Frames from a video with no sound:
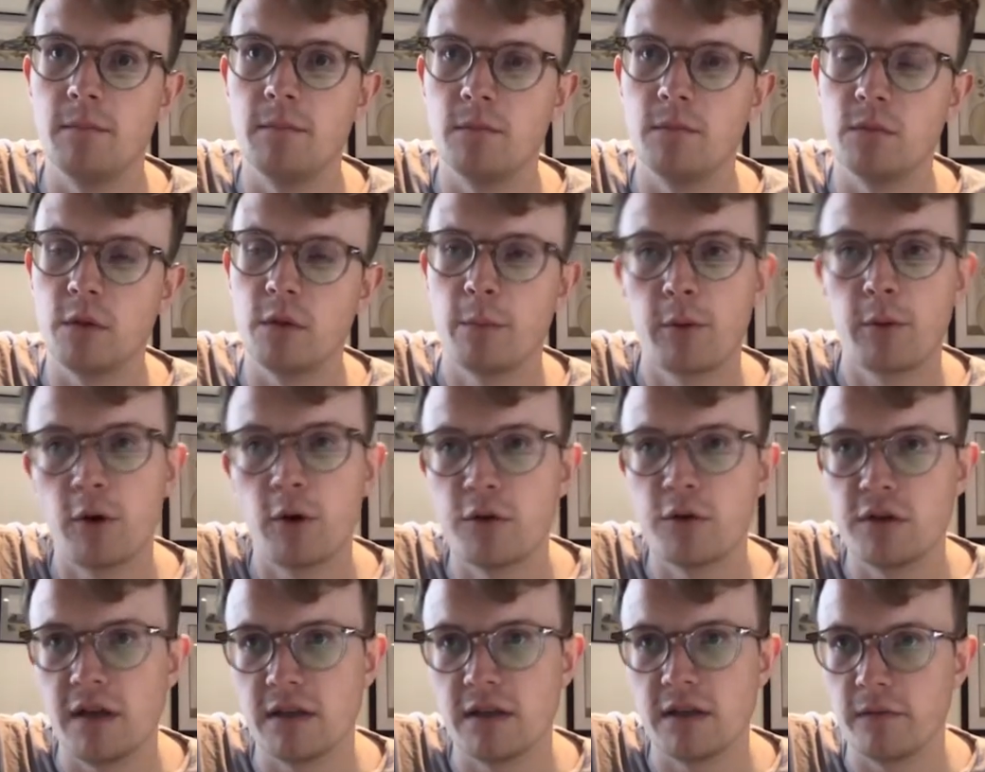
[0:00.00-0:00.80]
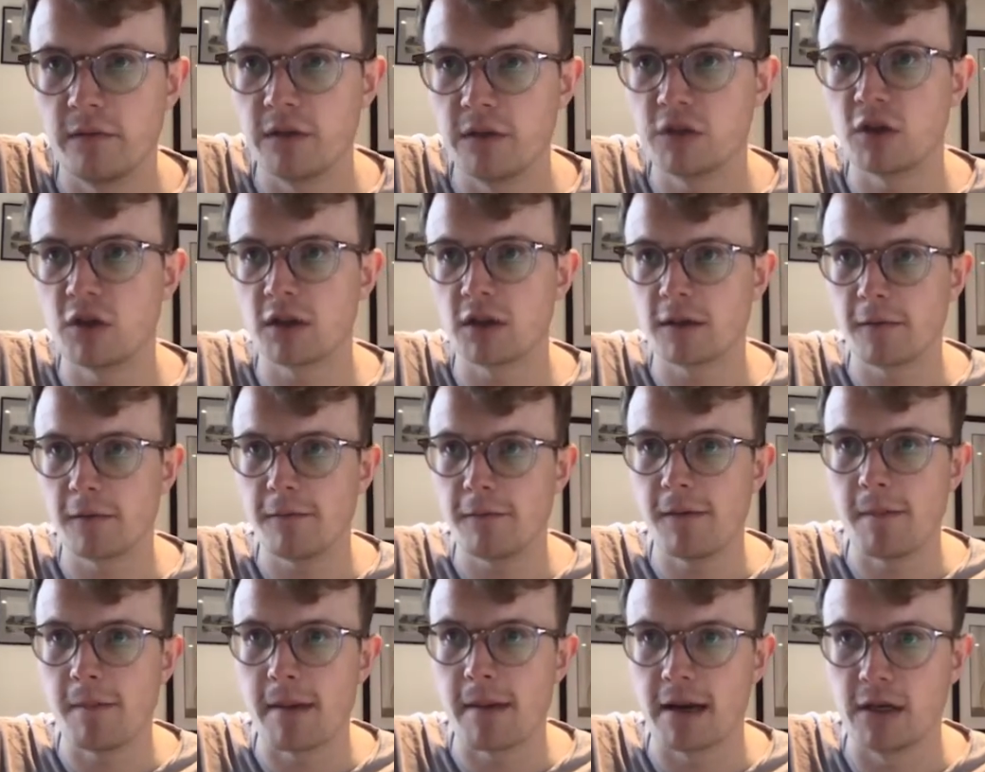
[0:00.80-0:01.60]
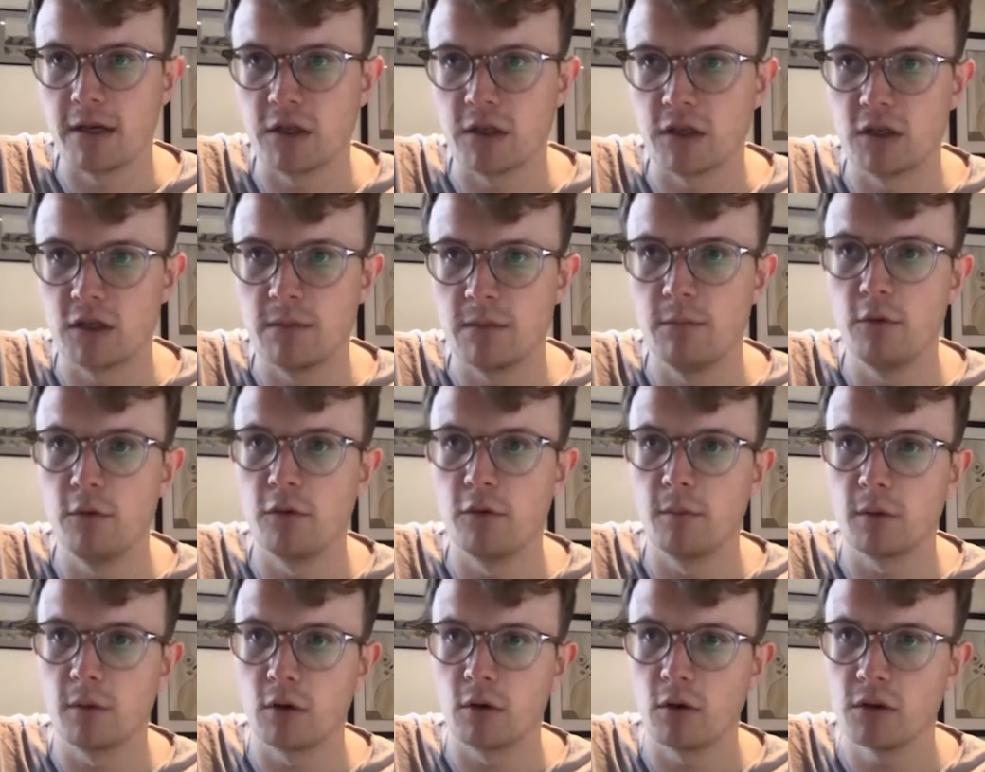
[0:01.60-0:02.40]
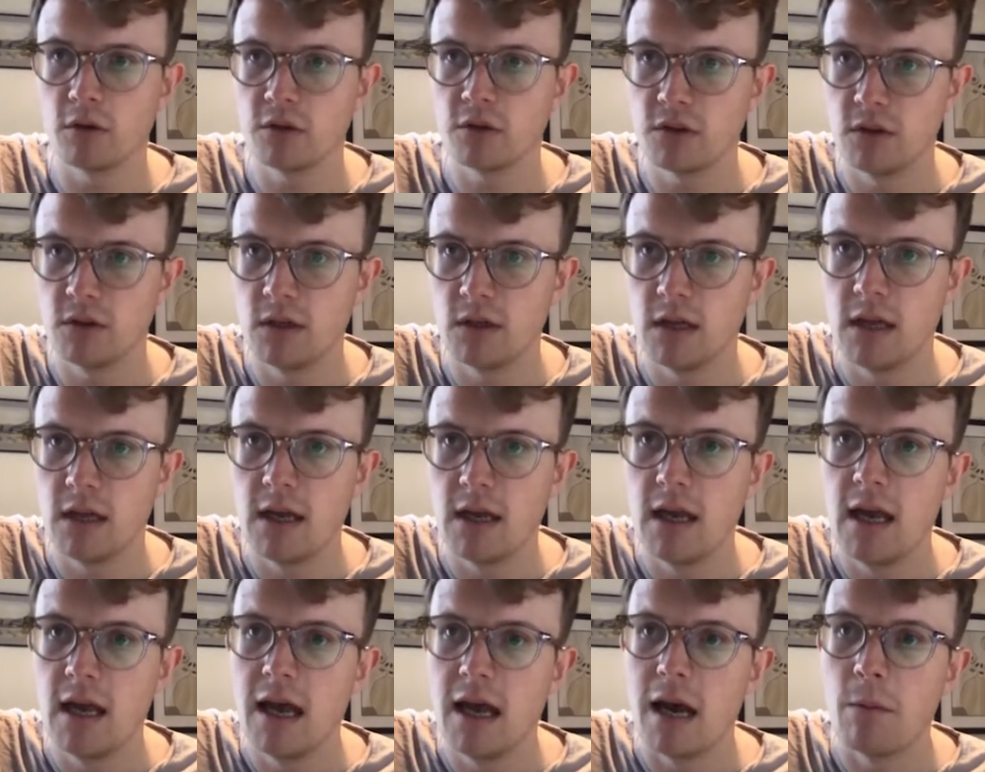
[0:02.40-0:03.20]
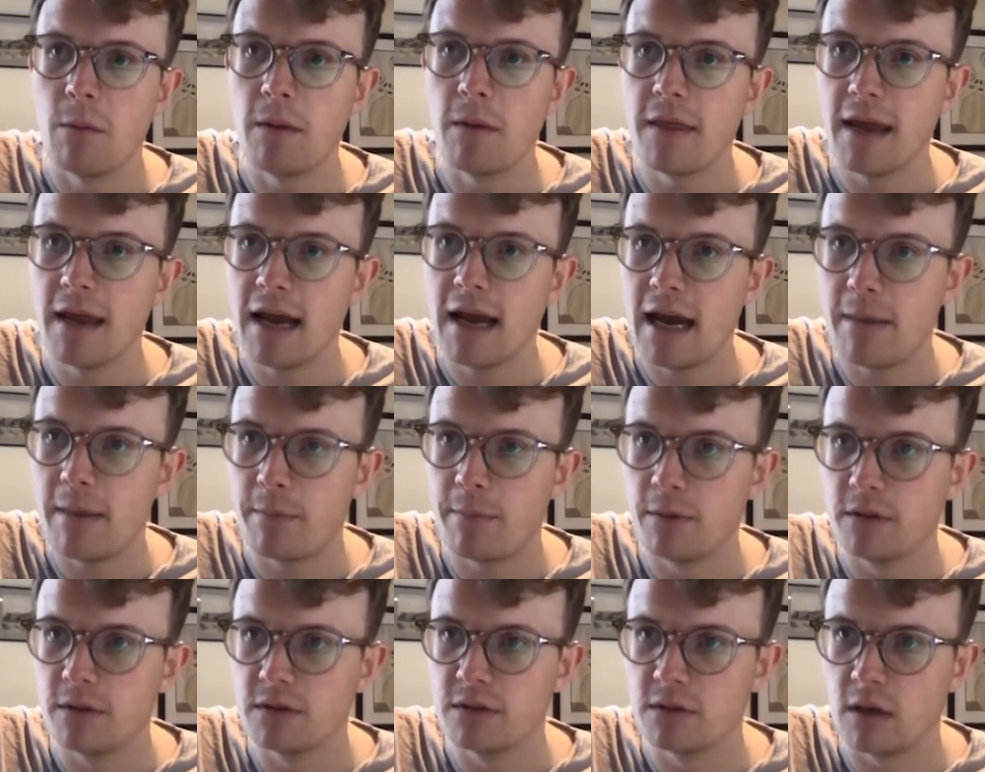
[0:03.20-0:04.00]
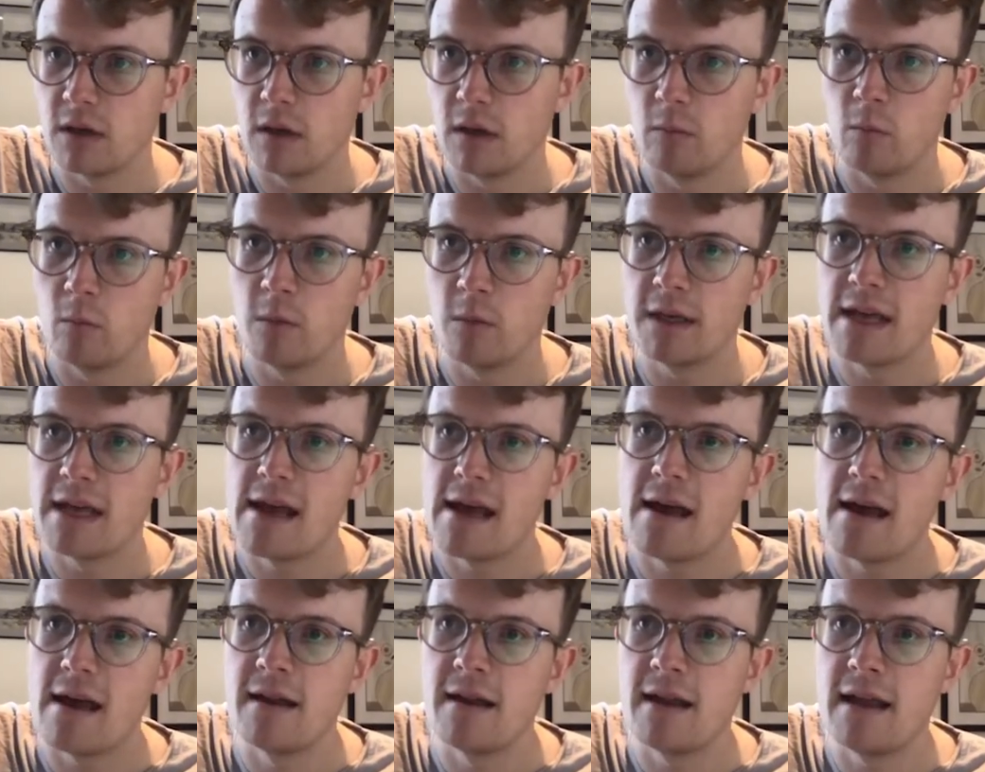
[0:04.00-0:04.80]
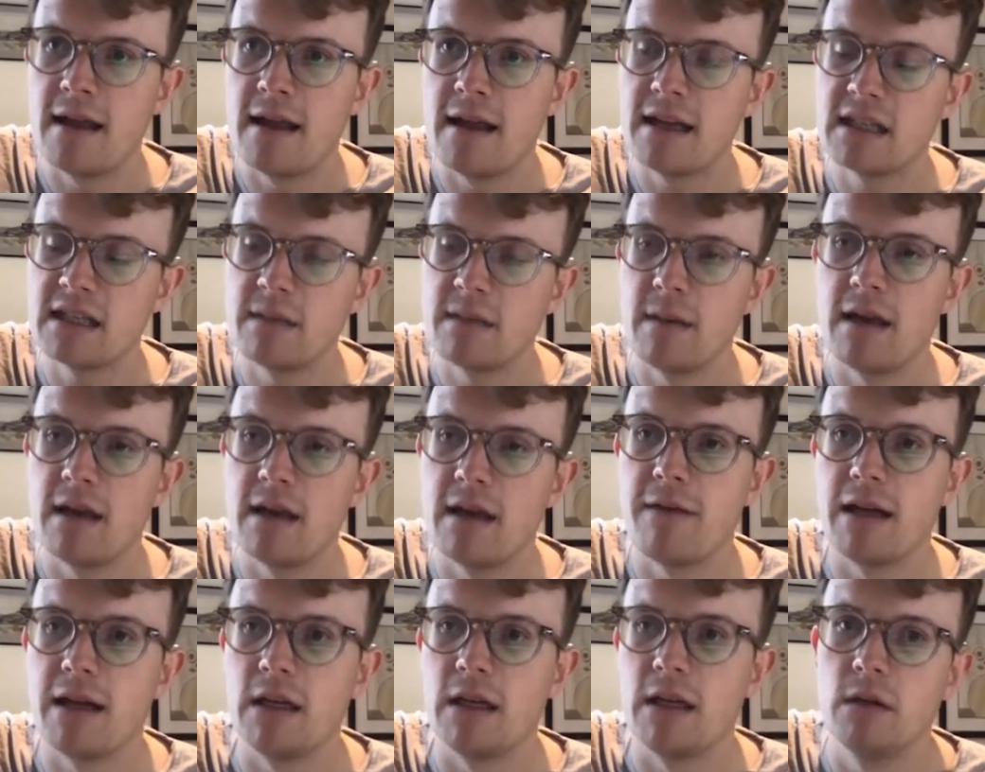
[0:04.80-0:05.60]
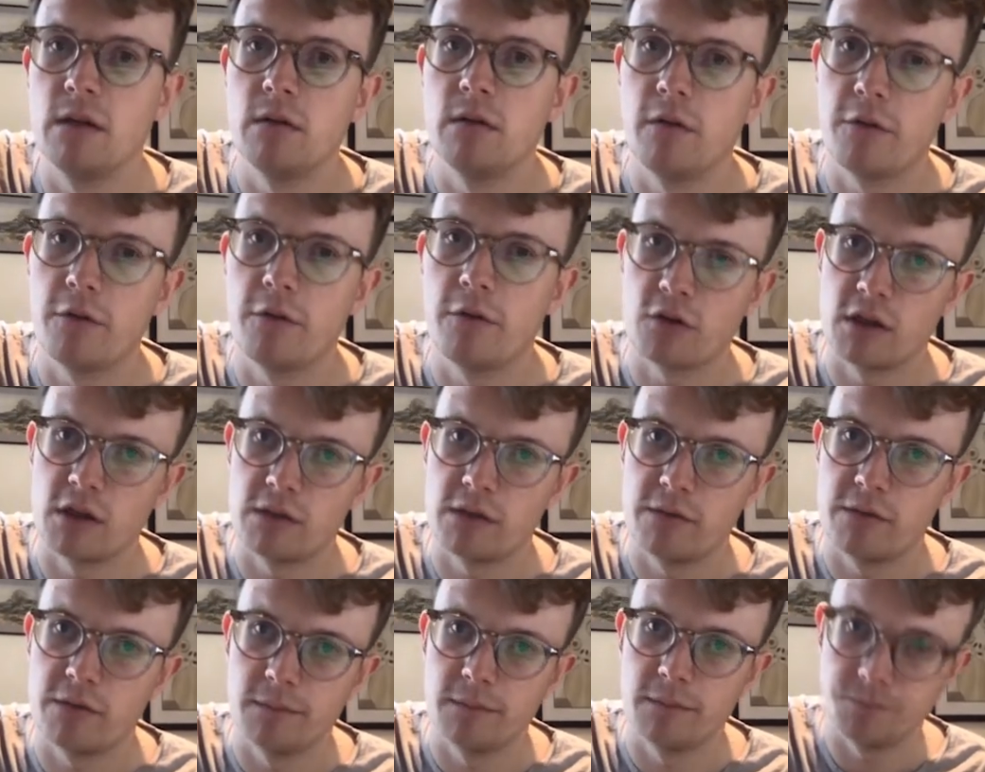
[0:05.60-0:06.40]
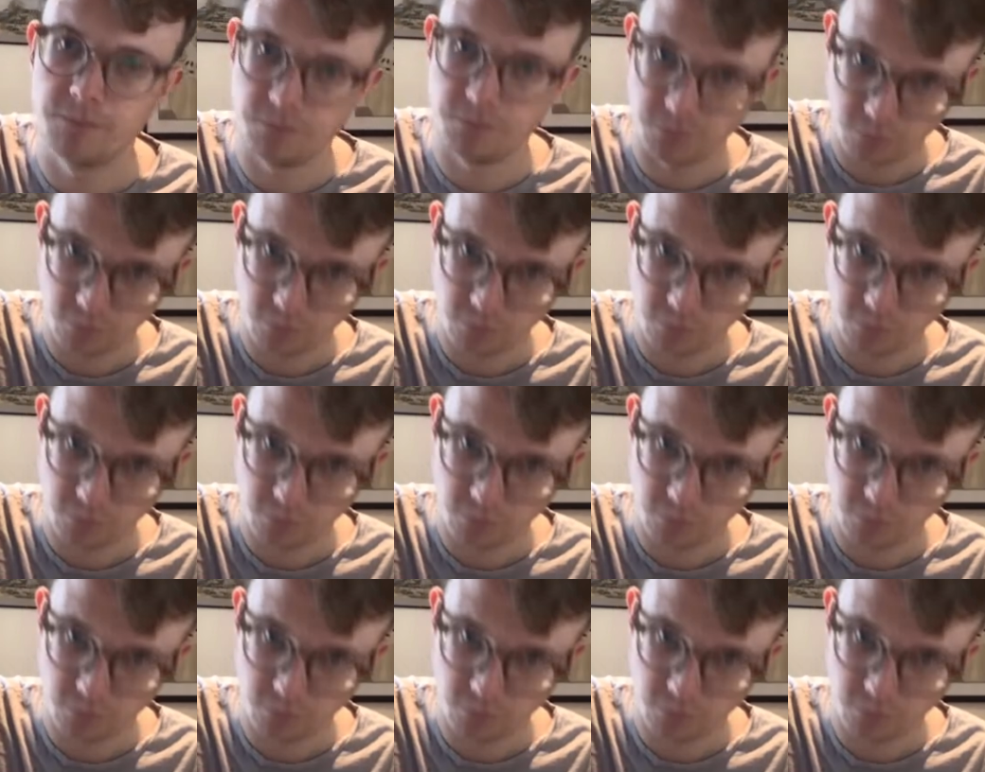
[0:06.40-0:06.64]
the process of instructing fund managers to move them across. And when that happens, we get an estimated value of the transfer.